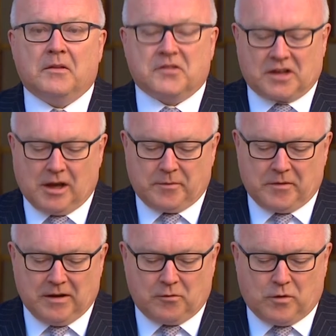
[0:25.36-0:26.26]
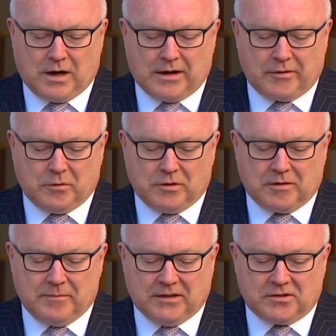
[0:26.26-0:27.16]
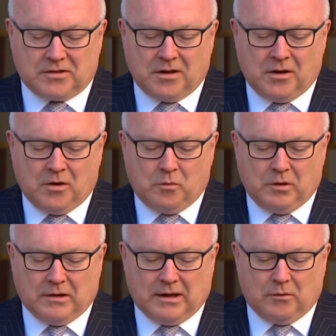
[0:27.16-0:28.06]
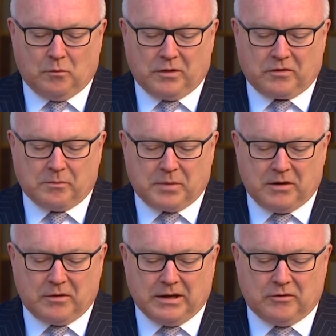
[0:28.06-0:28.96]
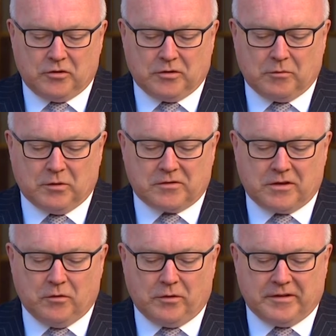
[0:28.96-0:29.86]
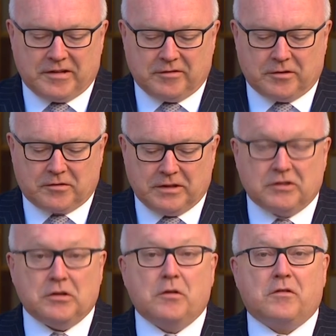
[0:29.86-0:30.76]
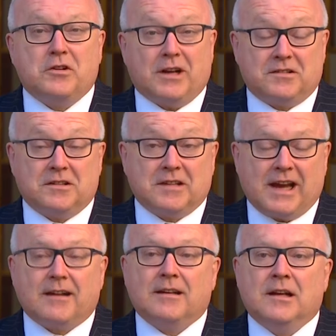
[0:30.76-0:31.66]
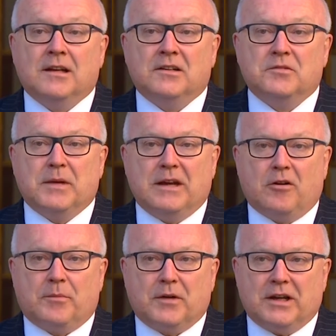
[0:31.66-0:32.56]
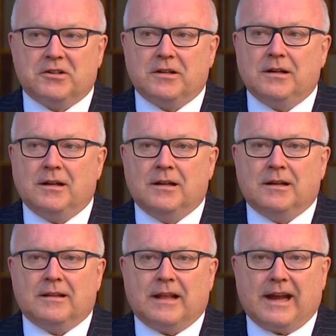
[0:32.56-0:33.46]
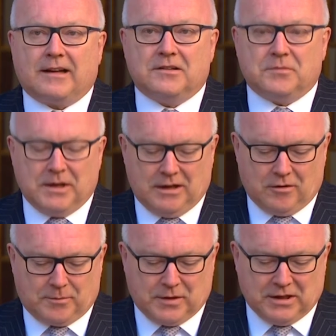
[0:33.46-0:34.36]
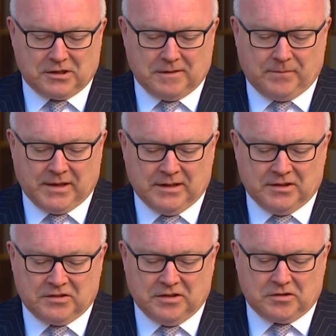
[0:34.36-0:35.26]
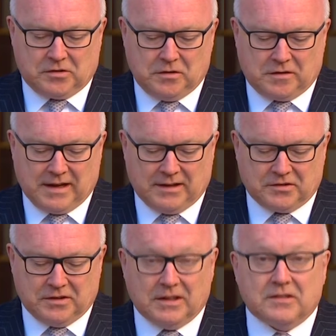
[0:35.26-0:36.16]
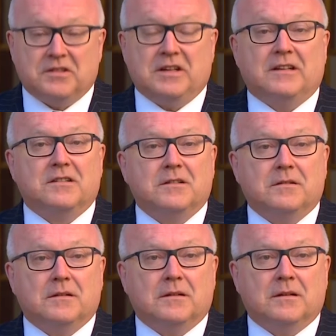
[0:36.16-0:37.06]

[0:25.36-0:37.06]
The scope of the inquiry will commence with the period during which the Northern Territory's Youth Justice Act has been in operation. That Act has been in operation since 2006.